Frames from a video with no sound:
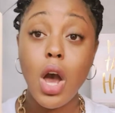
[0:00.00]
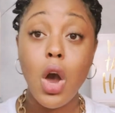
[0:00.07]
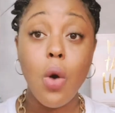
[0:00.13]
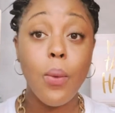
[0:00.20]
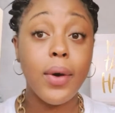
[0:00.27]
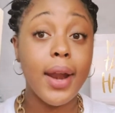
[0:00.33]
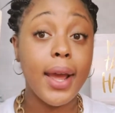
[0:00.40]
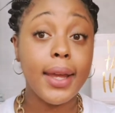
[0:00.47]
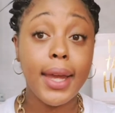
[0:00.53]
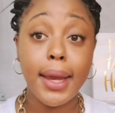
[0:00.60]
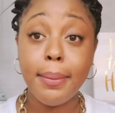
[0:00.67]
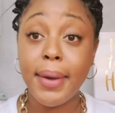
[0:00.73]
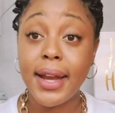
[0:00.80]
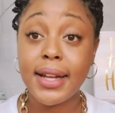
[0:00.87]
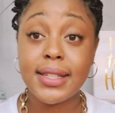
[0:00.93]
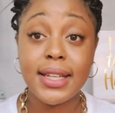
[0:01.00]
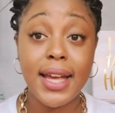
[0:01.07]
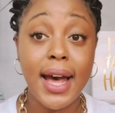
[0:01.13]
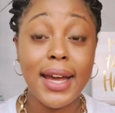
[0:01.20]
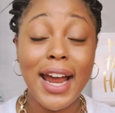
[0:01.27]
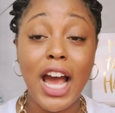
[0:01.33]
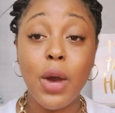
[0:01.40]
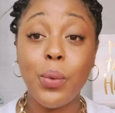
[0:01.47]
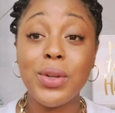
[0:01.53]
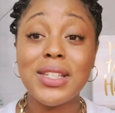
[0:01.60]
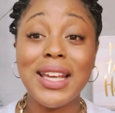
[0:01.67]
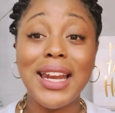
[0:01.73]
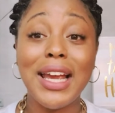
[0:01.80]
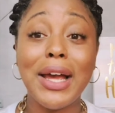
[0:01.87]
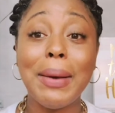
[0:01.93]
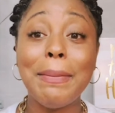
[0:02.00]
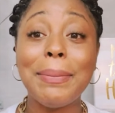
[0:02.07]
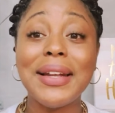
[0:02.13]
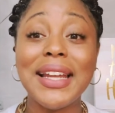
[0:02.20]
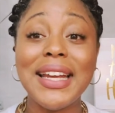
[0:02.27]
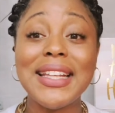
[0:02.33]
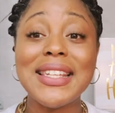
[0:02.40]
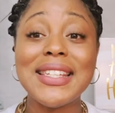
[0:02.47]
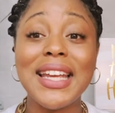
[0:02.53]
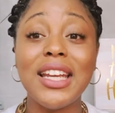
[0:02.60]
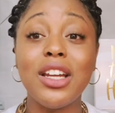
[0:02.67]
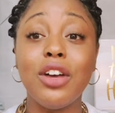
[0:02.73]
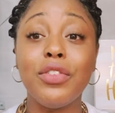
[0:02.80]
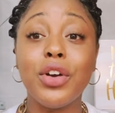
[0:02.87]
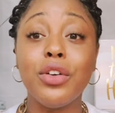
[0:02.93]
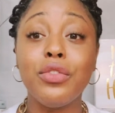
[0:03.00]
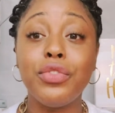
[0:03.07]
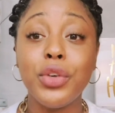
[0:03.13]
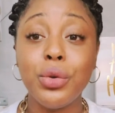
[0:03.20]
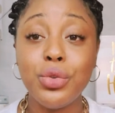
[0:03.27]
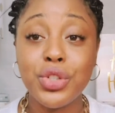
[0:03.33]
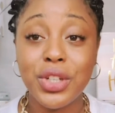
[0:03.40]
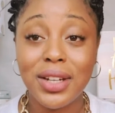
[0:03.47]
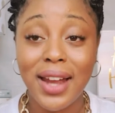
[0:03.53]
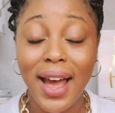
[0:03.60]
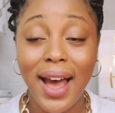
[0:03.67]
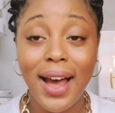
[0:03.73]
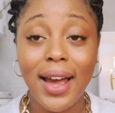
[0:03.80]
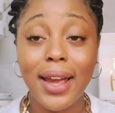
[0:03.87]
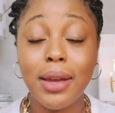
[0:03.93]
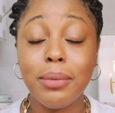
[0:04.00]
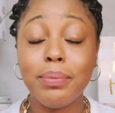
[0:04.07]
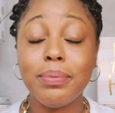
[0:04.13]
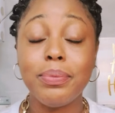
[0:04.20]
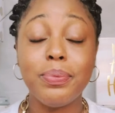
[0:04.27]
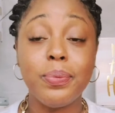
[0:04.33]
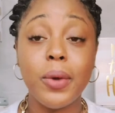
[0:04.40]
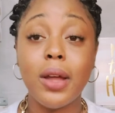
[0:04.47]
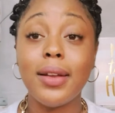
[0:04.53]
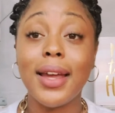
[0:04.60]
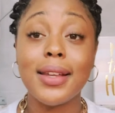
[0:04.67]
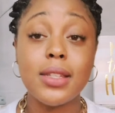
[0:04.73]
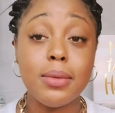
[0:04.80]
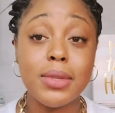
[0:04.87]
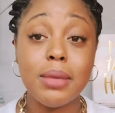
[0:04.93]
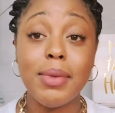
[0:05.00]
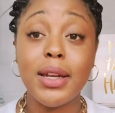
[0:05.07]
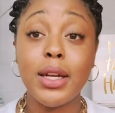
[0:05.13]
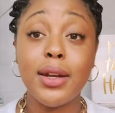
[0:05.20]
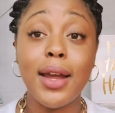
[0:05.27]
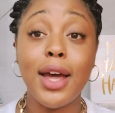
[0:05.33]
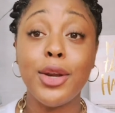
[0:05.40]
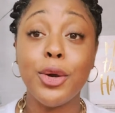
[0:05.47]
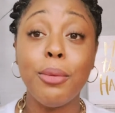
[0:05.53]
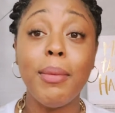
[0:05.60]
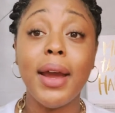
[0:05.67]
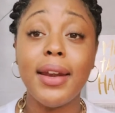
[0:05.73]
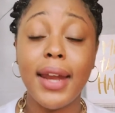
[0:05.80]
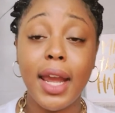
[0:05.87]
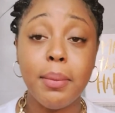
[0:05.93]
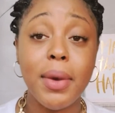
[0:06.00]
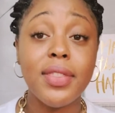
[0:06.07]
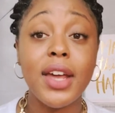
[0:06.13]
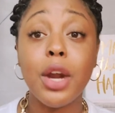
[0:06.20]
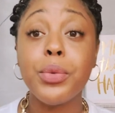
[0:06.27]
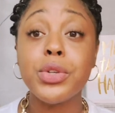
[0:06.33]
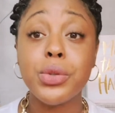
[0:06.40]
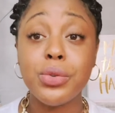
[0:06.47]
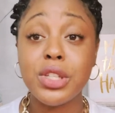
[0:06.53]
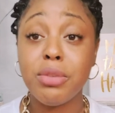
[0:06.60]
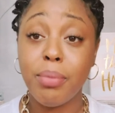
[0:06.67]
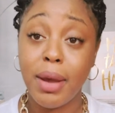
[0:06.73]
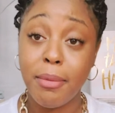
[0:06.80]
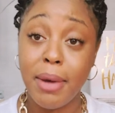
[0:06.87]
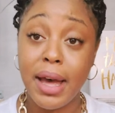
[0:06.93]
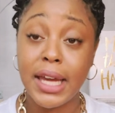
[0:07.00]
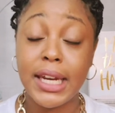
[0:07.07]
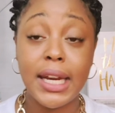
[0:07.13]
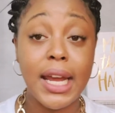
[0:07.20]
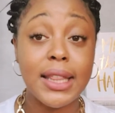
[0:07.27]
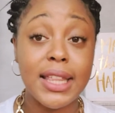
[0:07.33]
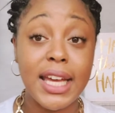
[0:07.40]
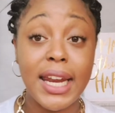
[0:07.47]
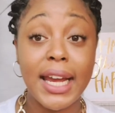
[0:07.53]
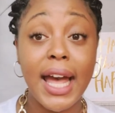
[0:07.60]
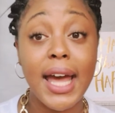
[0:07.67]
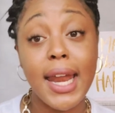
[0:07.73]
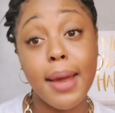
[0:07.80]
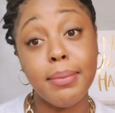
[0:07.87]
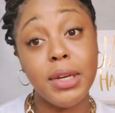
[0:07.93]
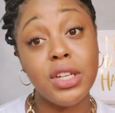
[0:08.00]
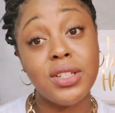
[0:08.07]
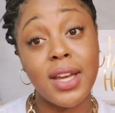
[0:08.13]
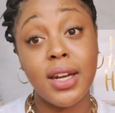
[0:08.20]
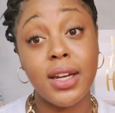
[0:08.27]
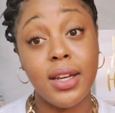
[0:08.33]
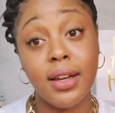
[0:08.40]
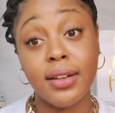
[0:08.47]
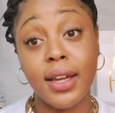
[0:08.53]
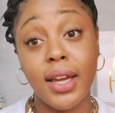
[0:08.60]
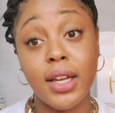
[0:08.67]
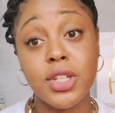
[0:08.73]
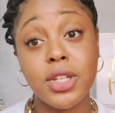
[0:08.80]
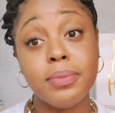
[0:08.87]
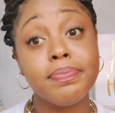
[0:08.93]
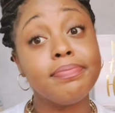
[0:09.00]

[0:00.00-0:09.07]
when I came back to God, I was in a complete state of confusion. I felt like sometimes I did not know my name. I thought I was losing my mind and I thought I got amnesia at a young age.